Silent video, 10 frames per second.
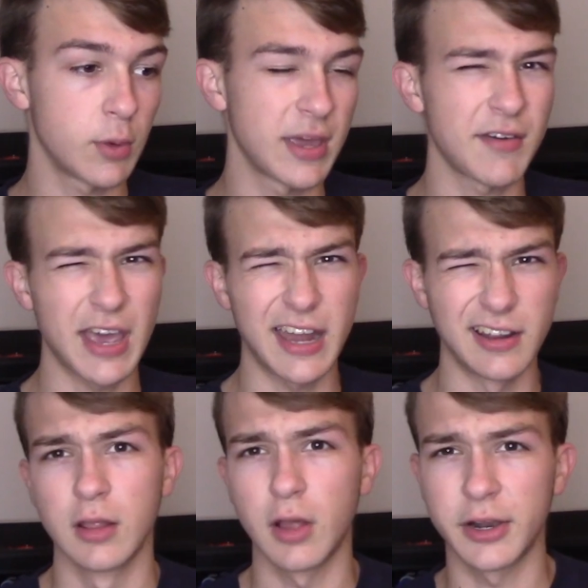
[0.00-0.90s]
We haven't had
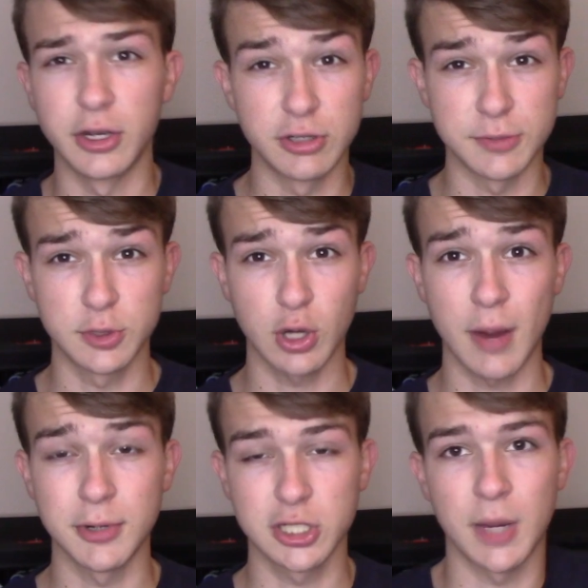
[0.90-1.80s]
a lot of new
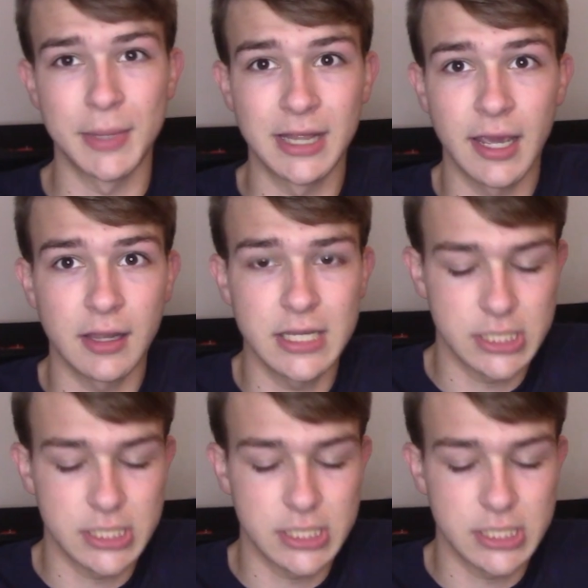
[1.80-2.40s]
subscribers come in lately,